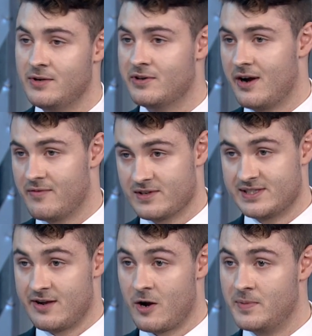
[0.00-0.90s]
who covers
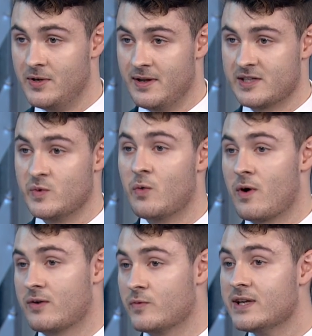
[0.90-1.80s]
therapeutics, we
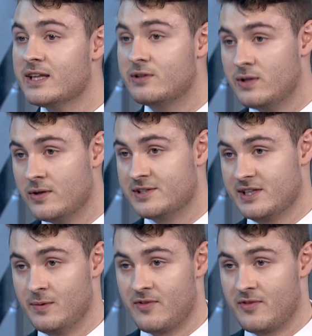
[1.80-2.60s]
work really closely